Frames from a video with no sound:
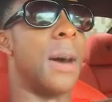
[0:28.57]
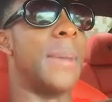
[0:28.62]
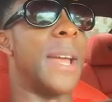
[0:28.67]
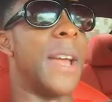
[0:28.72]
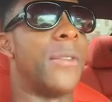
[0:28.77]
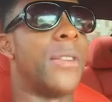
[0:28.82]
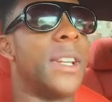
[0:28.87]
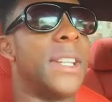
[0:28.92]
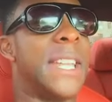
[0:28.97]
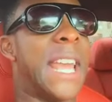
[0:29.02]

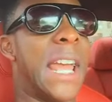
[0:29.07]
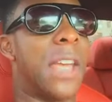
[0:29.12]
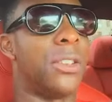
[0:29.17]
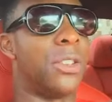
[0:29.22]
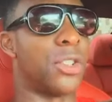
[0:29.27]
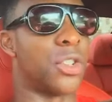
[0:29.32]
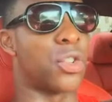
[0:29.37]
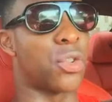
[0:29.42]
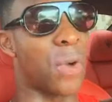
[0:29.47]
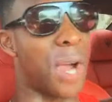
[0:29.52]
Every day
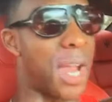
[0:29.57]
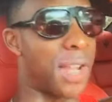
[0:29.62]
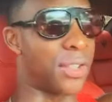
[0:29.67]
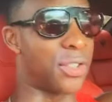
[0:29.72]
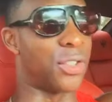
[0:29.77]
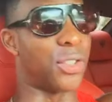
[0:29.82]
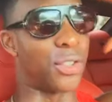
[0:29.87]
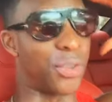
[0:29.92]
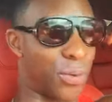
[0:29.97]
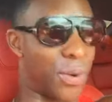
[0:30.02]
you're trying
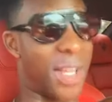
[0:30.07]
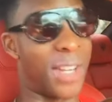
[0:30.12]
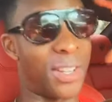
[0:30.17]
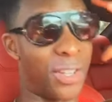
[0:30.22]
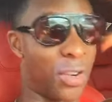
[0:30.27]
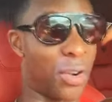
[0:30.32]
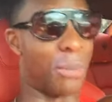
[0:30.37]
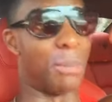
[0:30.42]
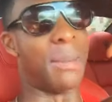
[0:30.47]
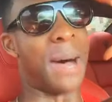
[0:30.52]
to create
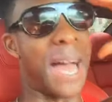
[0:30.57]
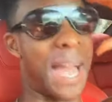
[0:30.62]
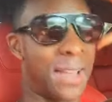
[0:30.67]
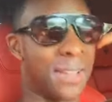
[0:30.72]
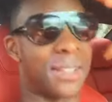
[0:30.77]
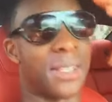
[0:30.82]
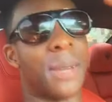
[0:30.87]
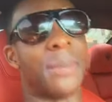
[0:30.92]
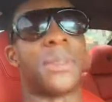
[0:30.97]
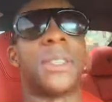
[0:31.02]
in your
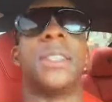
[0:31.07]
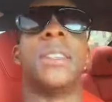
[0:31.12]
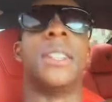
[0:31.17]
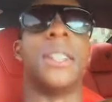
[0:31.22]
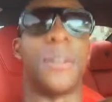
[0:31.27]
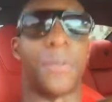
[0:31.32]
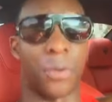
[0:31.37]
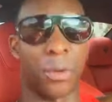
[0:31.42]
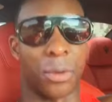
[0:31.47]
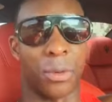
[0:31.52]
mind something
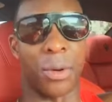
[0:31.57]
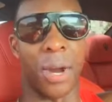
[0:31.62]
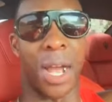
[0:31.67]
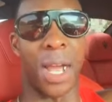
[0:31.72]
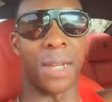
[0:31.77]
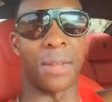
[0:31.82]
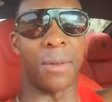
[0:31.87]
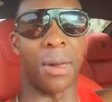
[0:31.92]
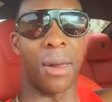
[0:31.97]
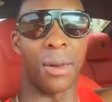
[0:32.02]
different,
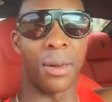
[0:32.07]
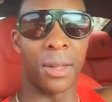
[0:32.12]
right?